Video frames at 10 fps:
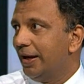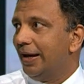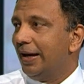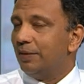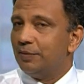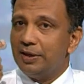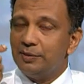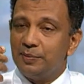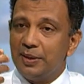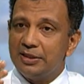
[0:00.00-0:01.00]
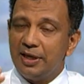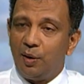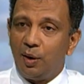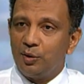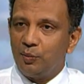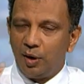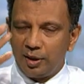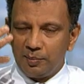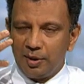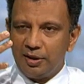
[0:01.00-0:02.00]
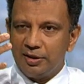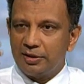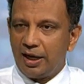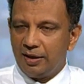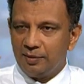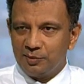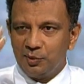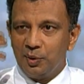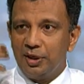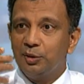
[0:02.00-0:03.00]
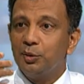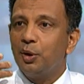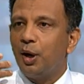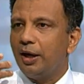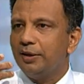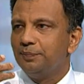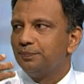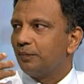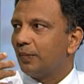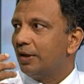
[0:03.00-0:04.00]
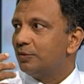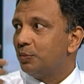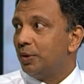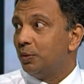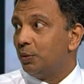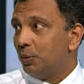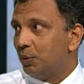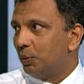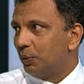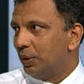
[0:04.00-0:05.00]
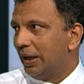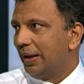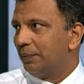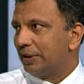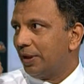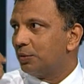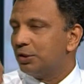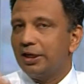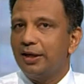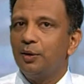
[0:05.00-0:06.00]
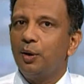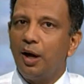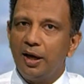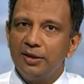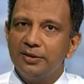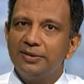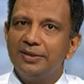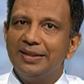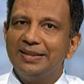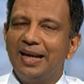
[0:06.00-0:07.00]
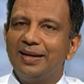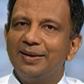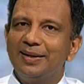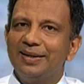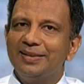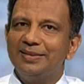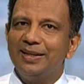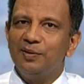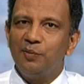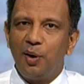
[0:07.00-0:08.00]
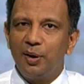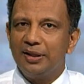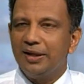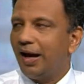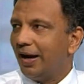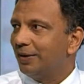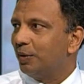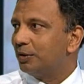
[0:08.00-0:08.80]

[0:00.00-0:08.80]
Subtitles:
If it is, we'll say, hot water burn, it can go into your eye. So we don't know without checking your eyes that it's involved in the eye.